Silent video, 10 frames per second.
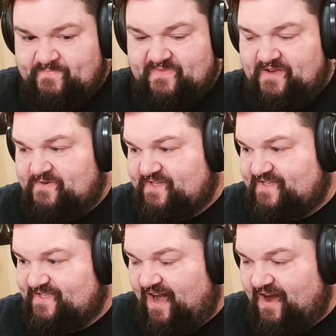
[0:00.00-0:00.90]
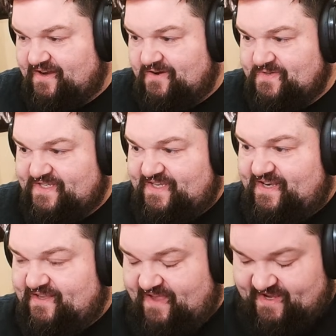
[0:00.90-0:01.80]
It was just Taco
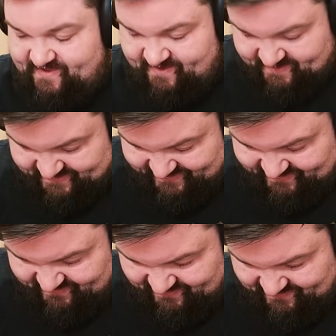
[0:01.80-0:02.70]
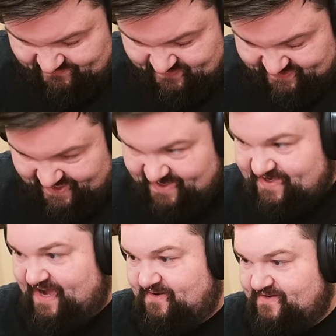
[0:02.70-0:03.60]
sitting like this with his head
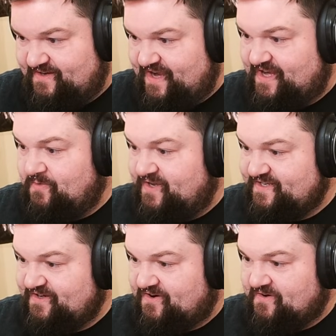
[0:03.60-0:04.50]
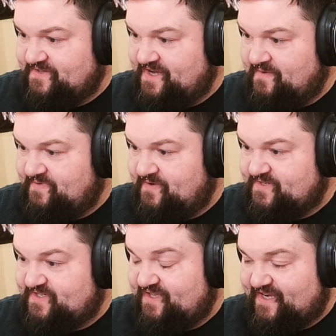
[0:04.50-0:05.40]
down. And he wasn't curled up, he
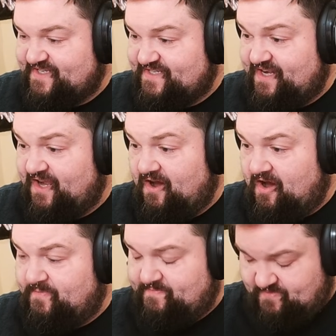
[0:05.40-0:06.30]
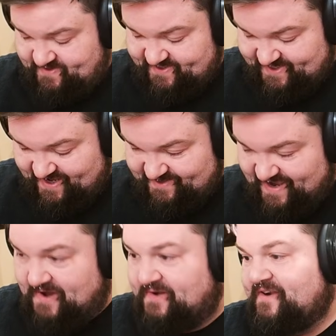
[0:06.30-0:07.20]
was like sitting up, but with his head
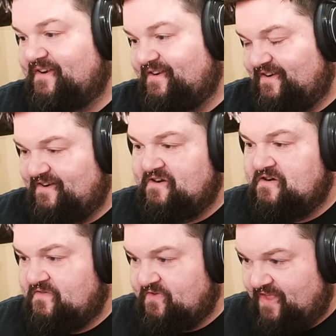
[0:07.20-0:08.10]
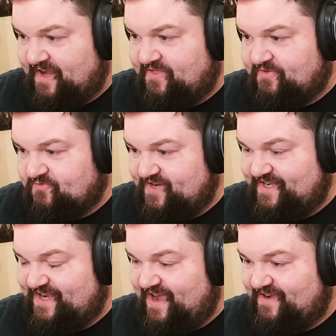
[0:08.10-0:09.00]
down for like 3
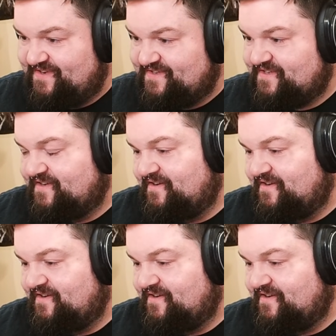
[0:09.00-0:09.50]
days.